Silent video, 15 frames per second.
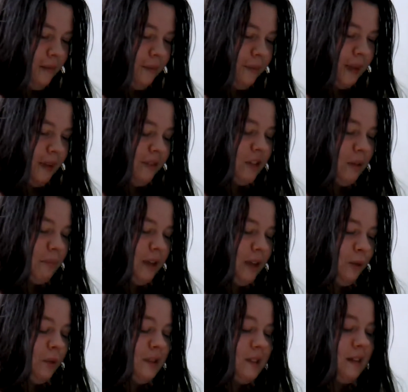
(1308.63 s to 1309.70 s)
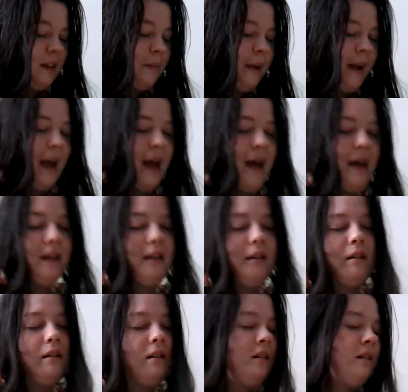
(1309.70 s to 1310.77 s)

if something was in my head,